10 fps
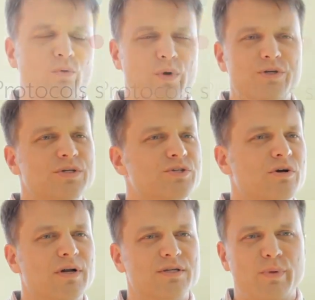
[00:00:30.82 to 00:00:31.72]
we originally
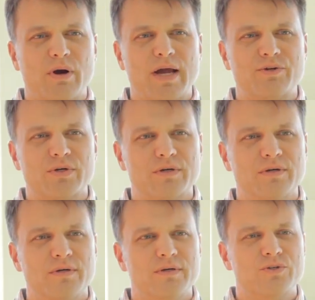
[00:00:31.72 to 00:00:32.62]
started as a bariatric
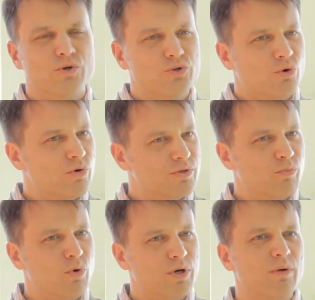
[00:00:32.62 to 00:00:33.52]
surgical
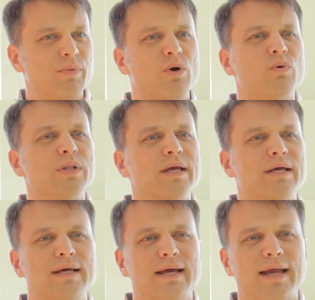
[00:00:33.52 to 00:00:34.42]
support company only.
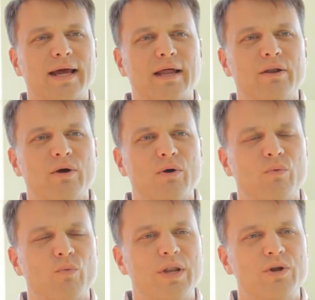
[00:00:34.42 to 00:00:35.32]
And
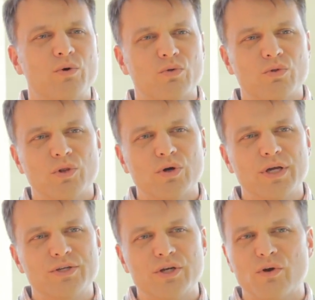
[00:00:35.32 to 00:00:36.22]
when you're
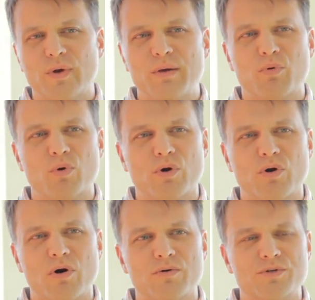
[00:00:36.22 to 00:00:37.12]
looking to create
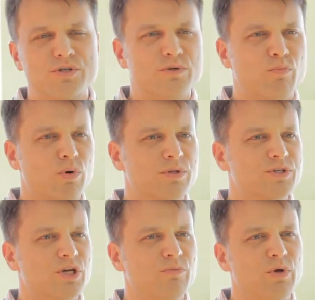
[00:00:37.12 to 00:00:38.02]
protocols to support
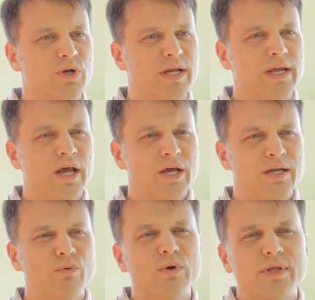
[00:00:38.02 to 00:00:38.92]
this community,
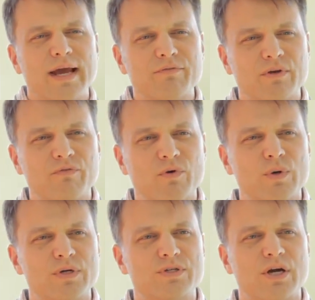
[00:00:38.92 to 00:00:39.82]
you really have to
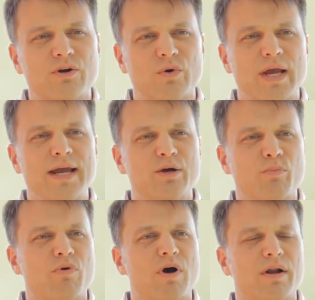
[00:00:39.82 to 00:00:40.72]
focus on creating a
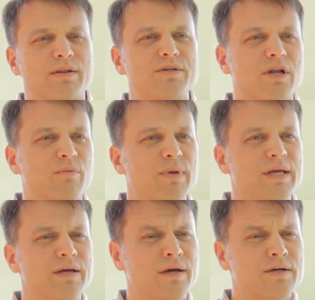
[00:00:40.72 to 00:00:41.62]
product that's going to be